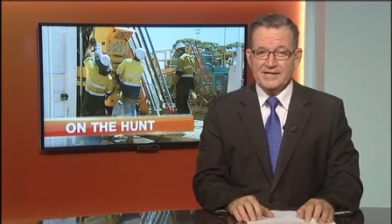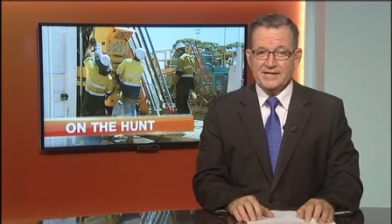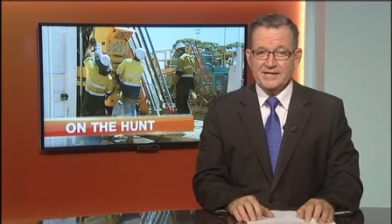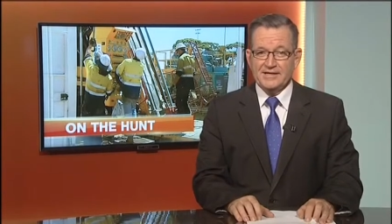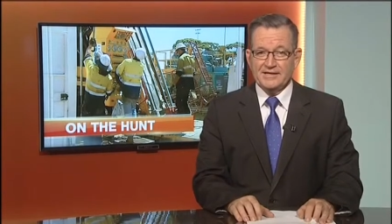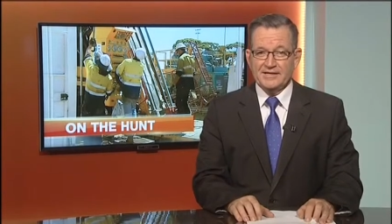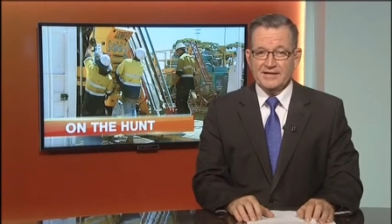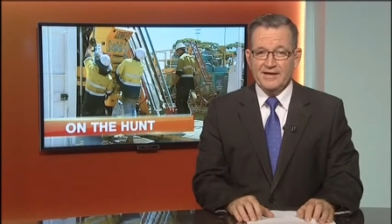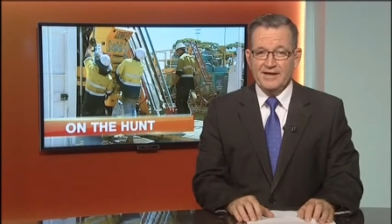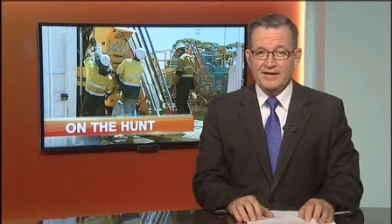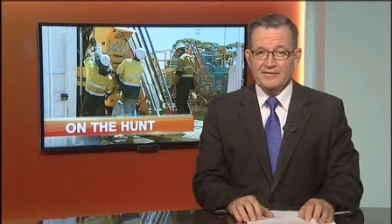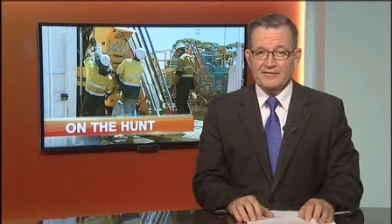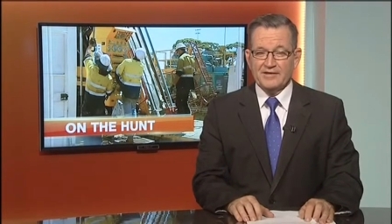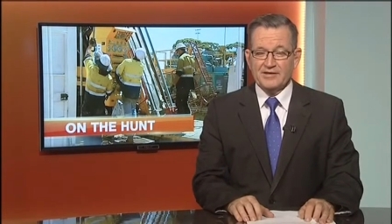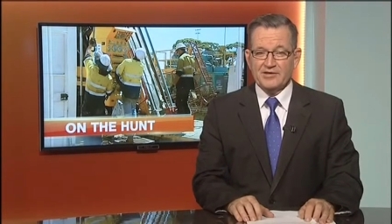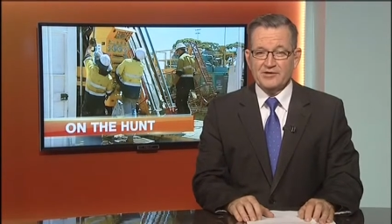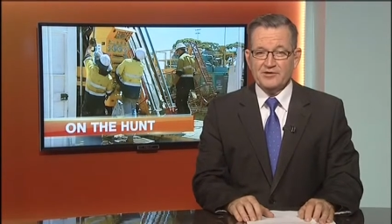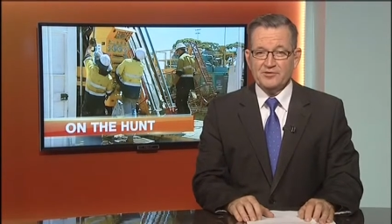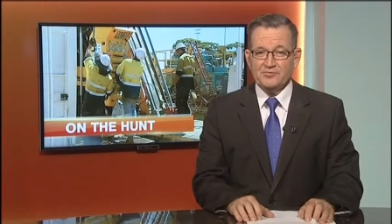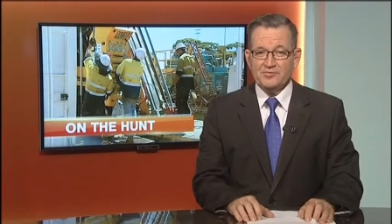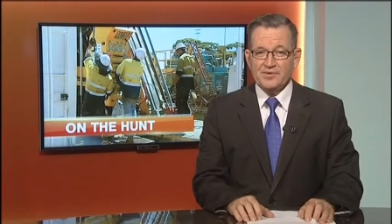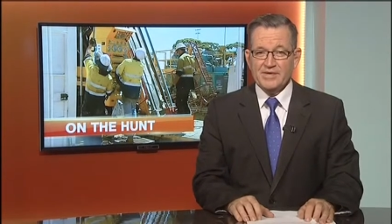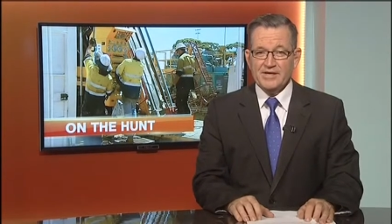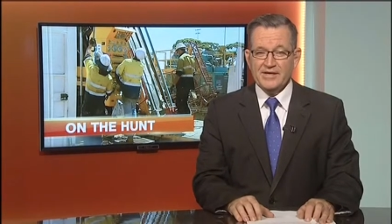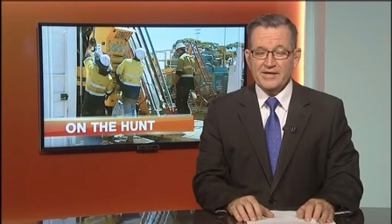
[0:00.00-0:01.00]
Now there
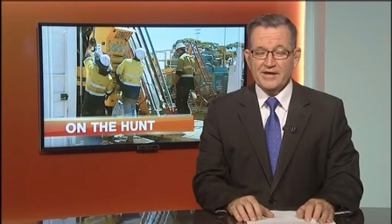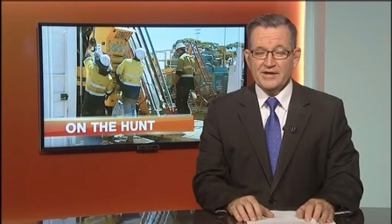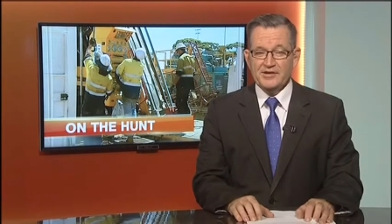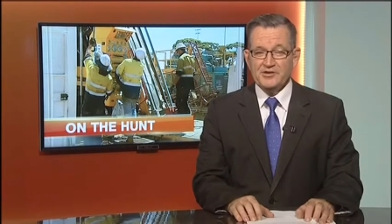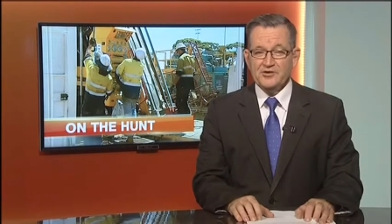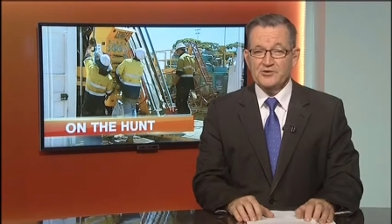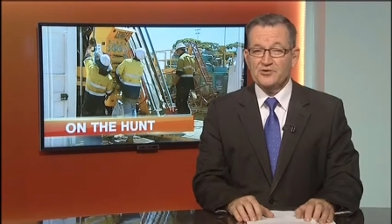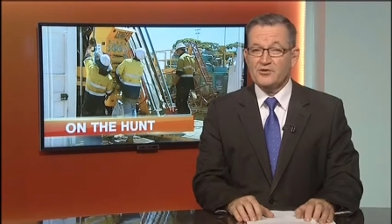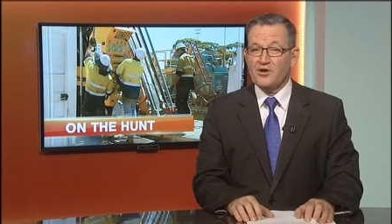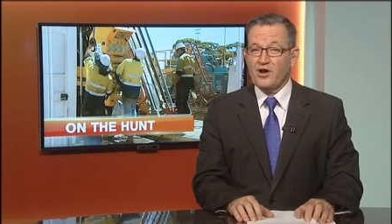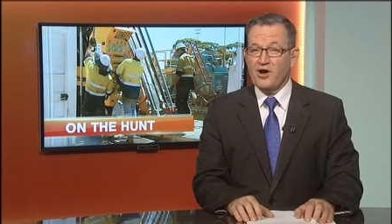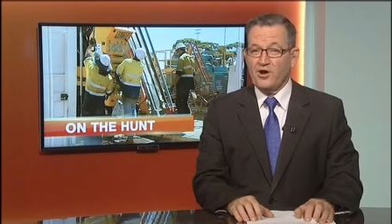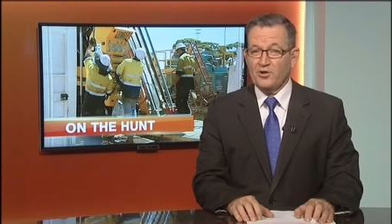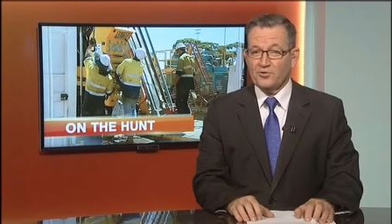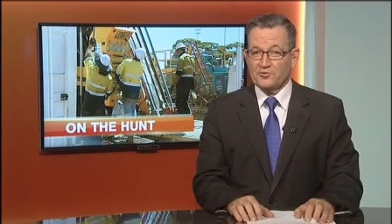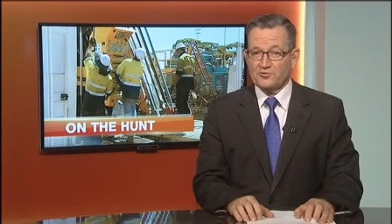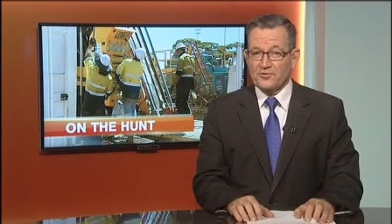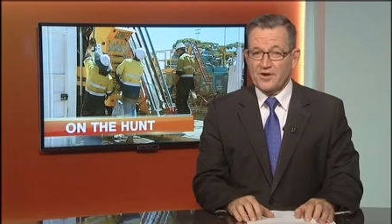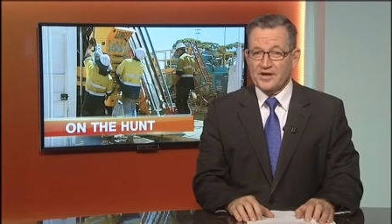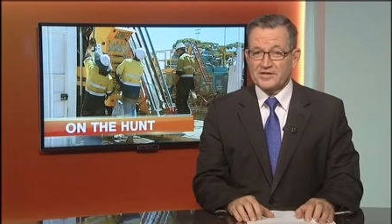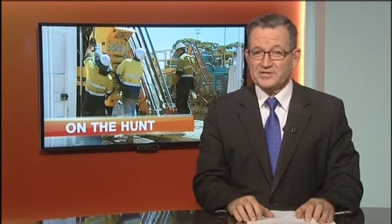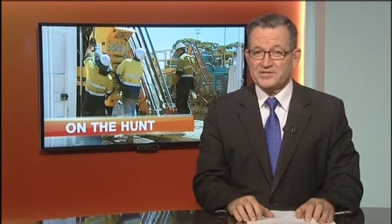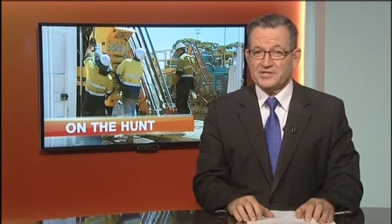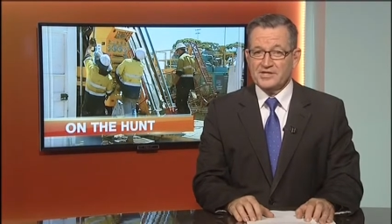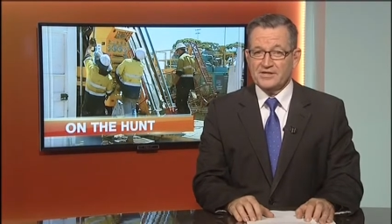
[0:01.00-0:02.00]
could be a new gold
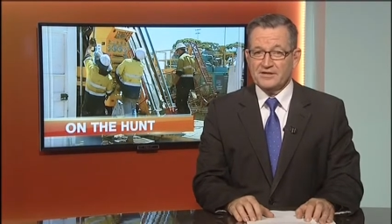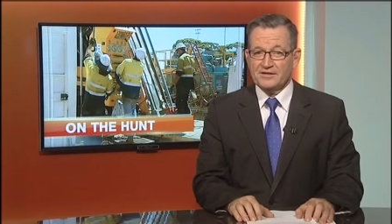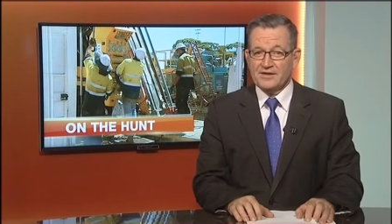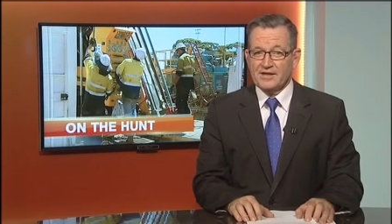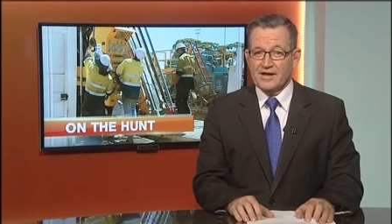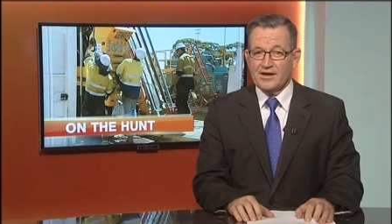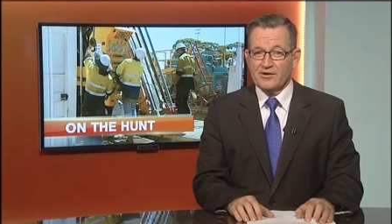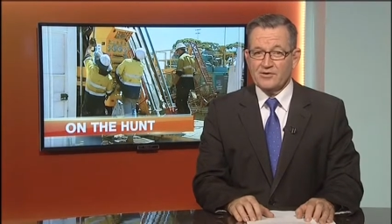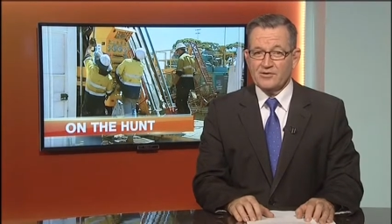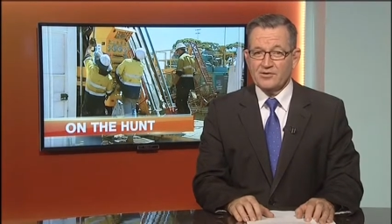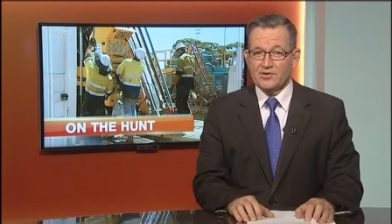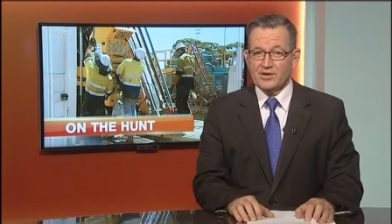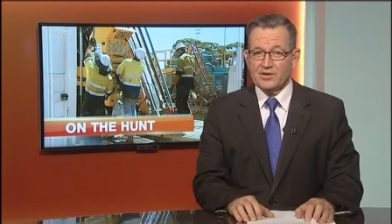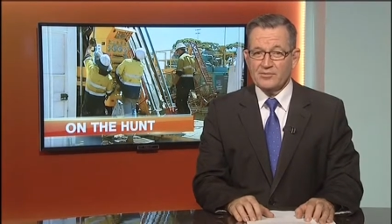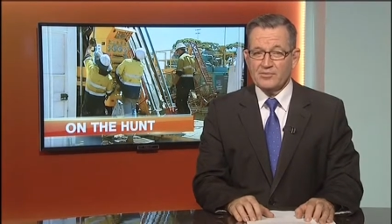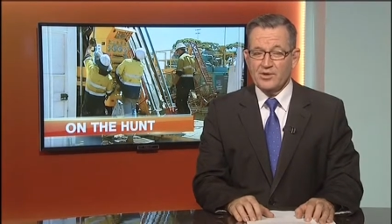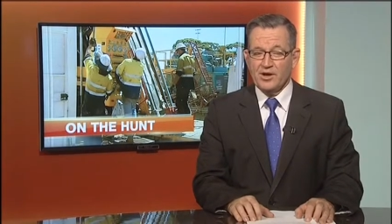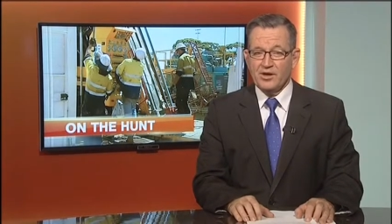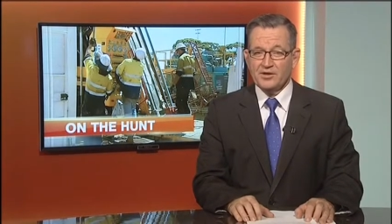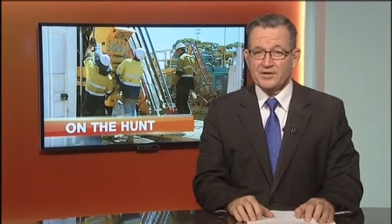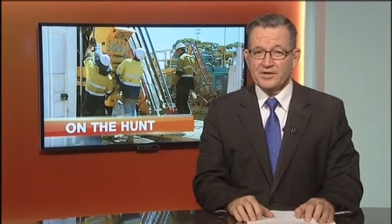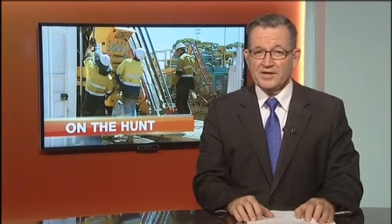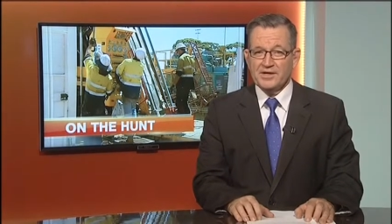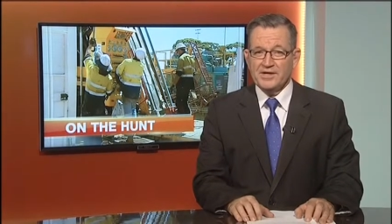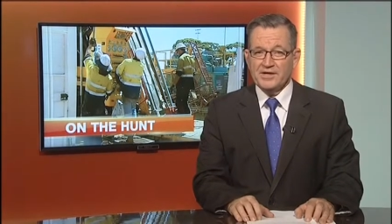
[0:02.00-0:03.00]
rush in Kalgoorlie
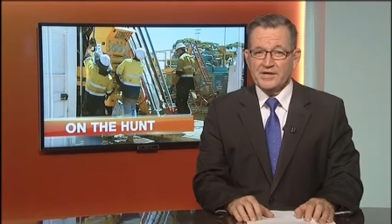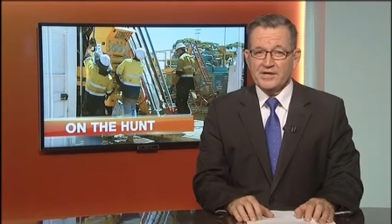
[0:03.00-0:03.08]
Boulder.